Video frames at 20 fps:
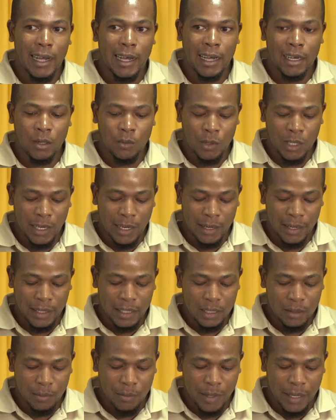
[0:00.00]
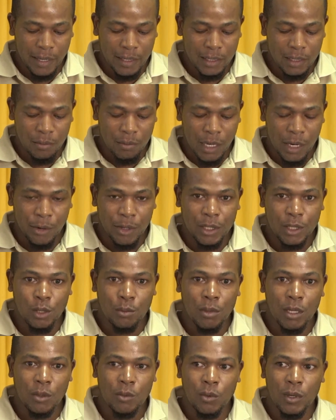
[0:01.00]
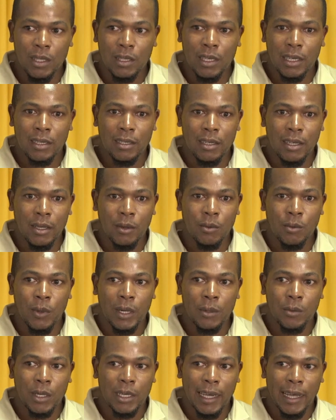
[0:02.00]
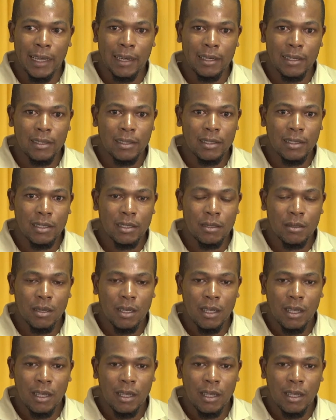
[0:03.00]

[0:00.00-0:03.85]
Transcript: and we can expect Beryl to be within the Windward Islands